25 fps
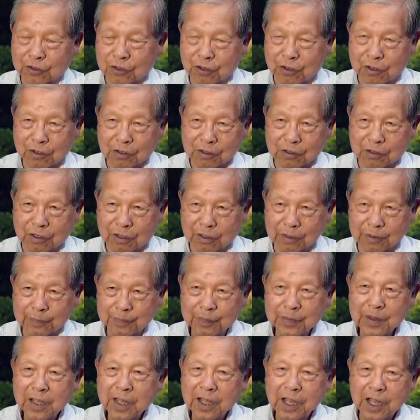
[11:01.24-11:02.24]
in Hong Kong.
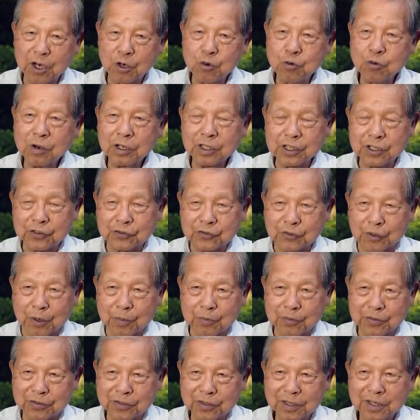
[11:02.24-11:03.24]
And who are these
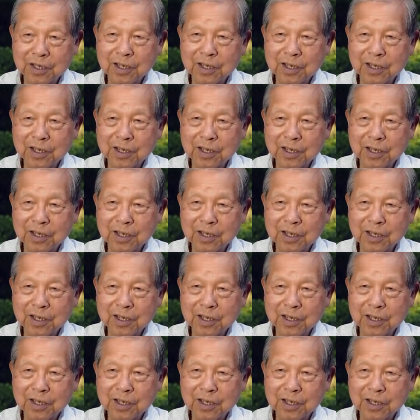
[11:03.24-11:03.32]
firms?